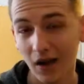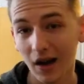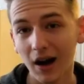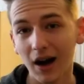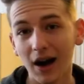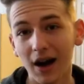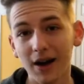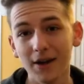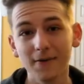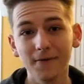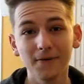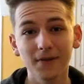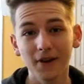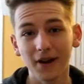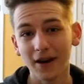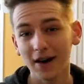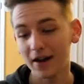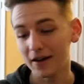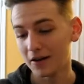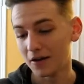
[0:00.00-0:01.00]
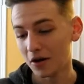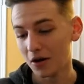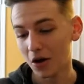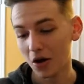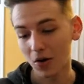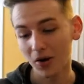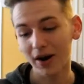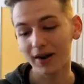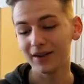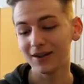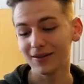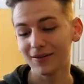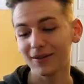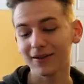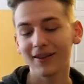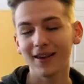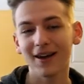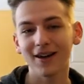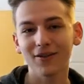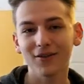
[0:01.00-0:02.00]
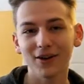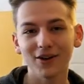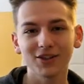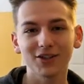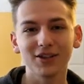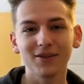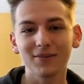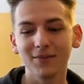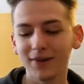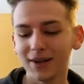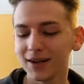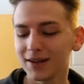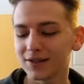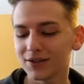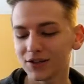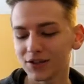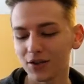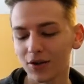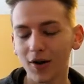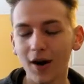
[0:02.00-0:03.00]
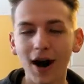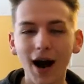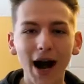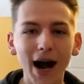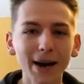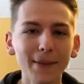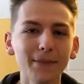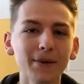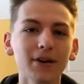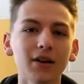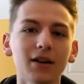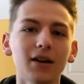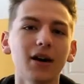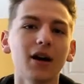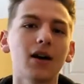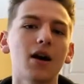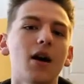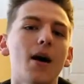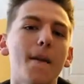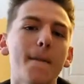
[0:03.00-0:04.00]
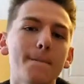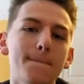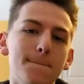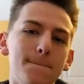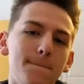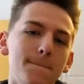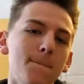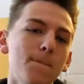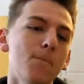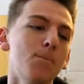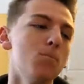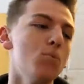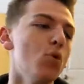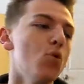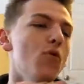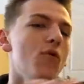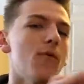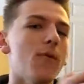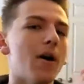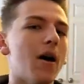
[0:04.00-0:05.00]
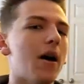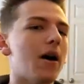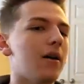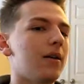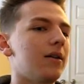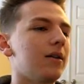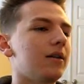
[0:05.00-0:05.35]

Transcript: I've got no idea what that question means, so I'm gonna move on.